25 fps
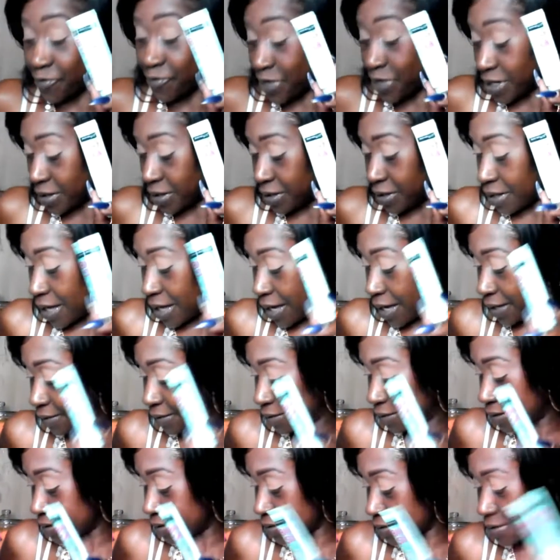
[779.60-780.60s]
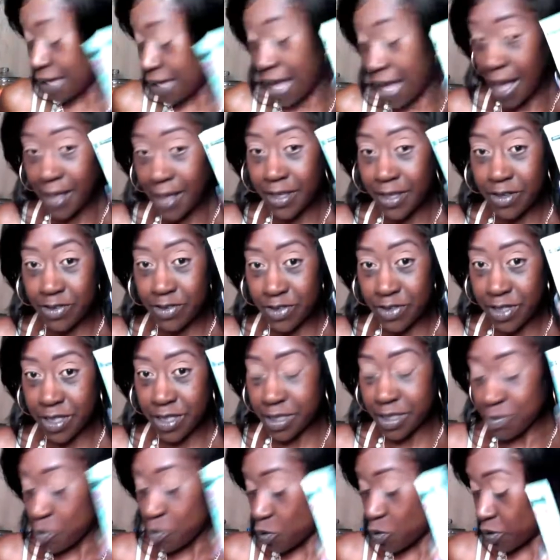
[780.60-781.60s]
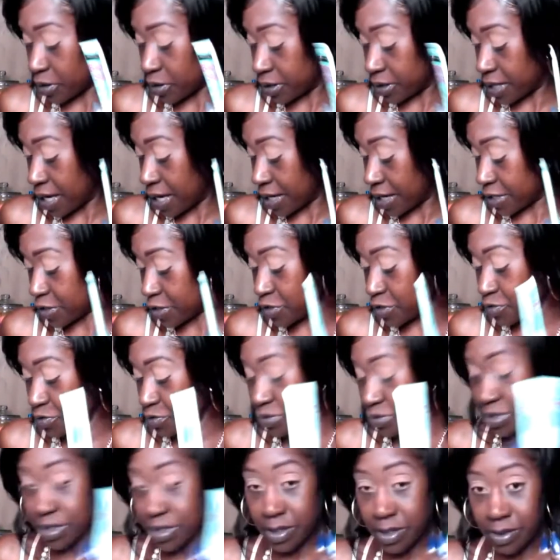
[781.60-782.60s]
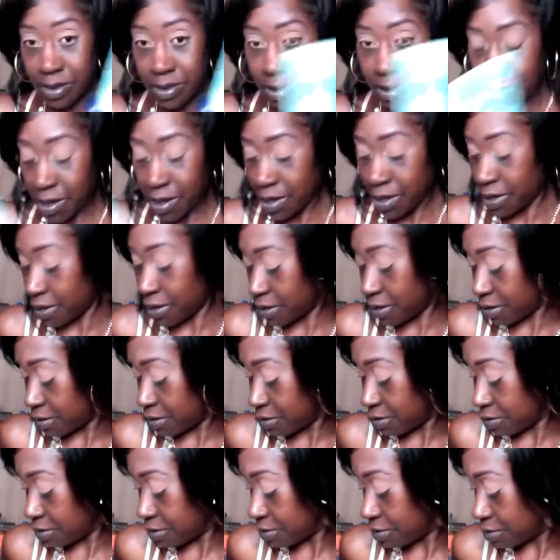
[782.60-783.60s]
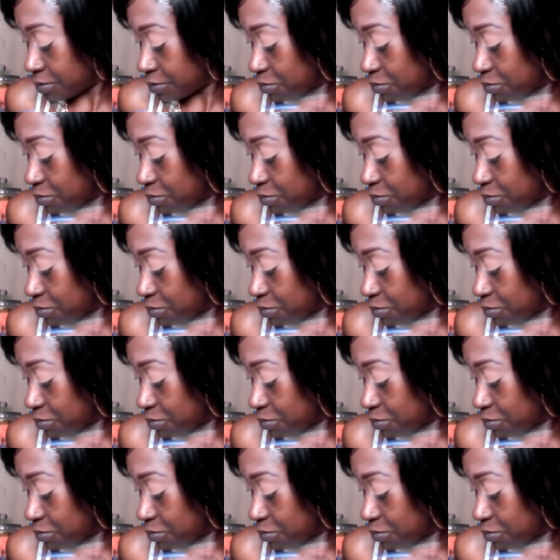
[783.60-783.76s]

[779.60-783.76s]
I really like this. I use this more than I use the uh,